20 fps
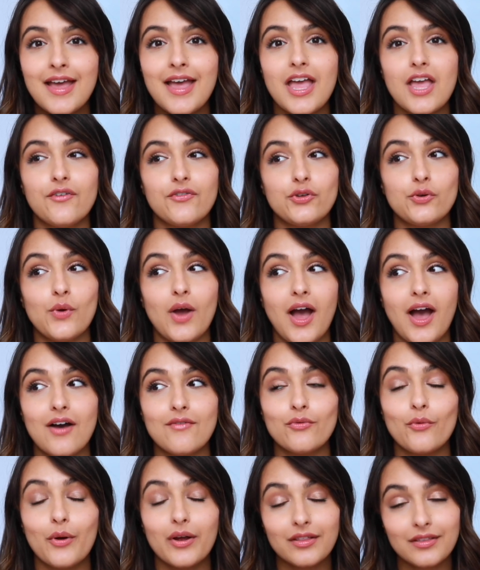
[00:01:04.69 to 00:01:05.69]
If you have
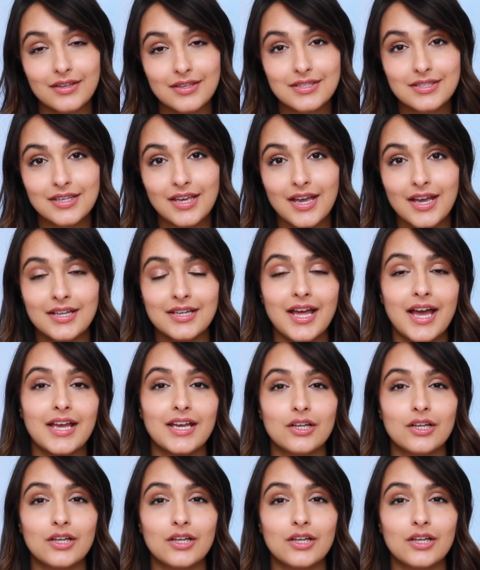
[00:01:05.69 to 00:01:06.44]
oily skin, I